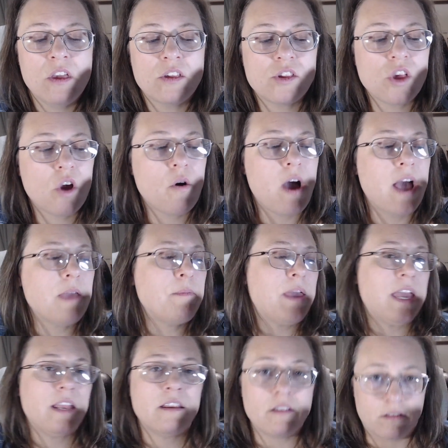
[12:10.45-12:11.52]
So I
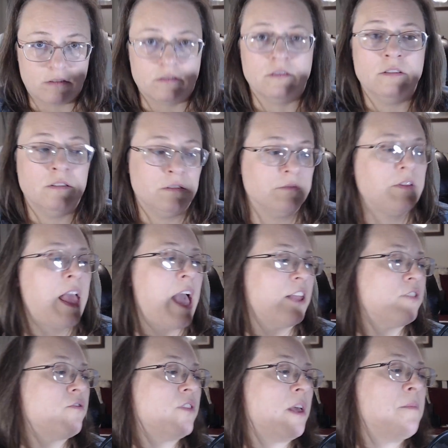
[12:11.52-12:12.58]
made
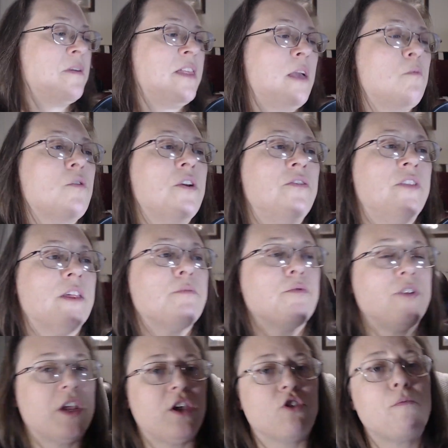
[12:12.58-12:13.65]
hats for them, and they were in this
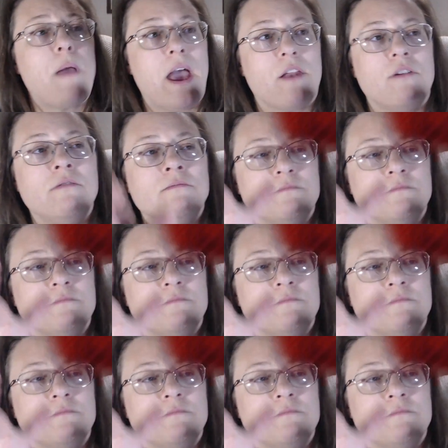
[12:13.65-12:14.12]
particular pattern.